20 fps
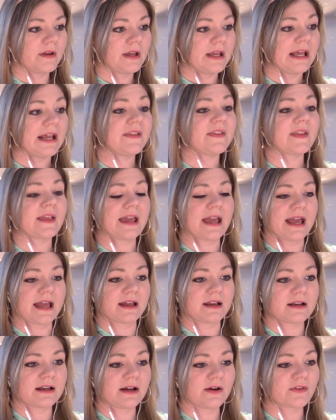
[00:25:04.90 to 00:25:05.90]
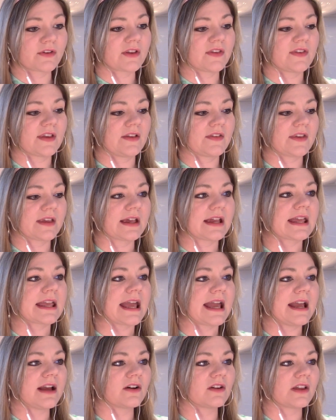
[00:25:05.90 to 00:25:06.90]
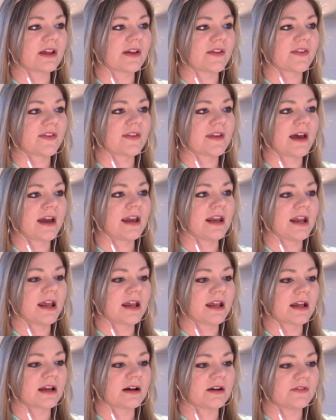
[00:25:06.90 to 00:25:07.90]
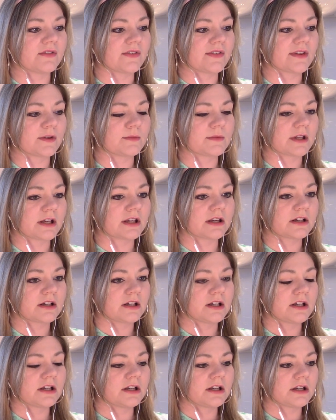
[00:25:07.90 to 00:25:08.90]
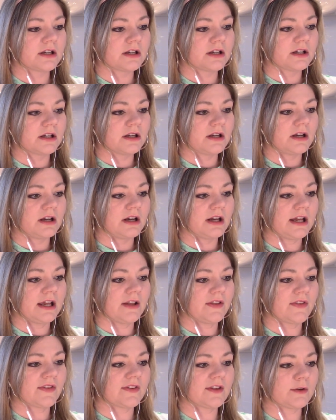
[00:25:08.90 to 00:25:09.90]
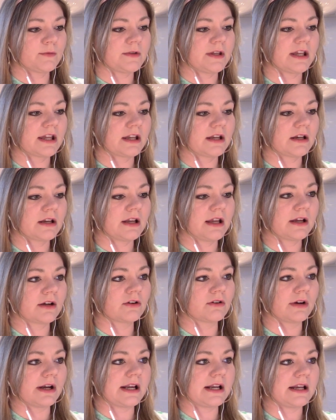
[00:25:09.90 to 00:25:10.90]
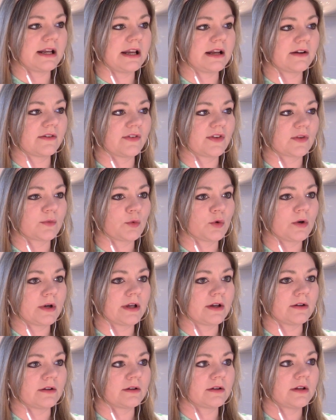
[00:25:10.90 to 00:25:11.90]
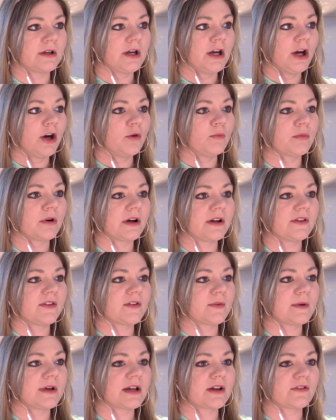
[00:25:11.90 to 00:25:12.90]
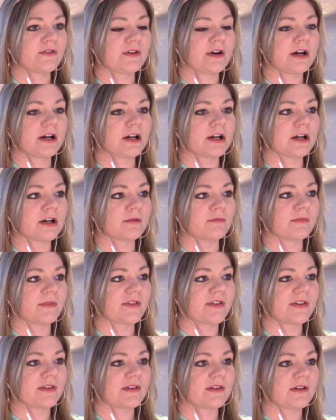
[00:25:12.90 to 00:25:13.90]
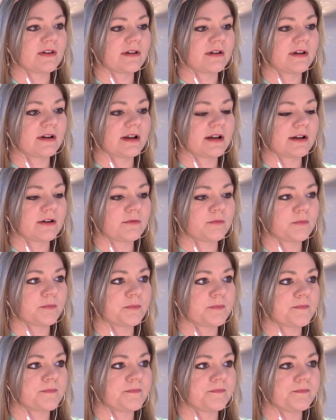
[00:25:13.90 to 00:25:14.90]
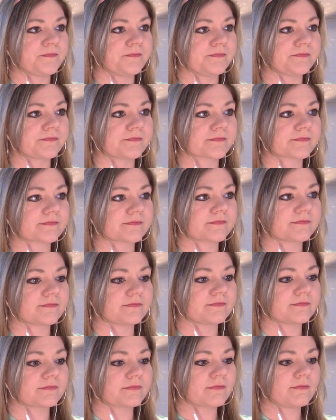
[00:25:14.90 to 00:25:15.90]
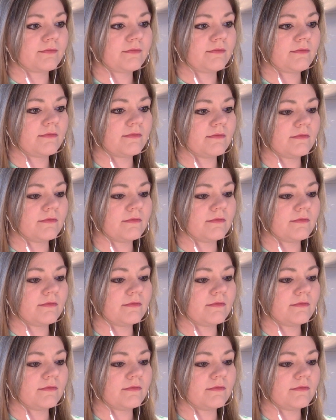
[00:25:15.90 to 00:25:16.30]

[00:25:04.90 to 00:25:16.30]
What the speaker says: It's a gate. I was going to say it's like a gate or like a sign hanging off of something. It's something in great need of some oil. Well, Brunswick Farms. Good thing happened today. It looks abandoned.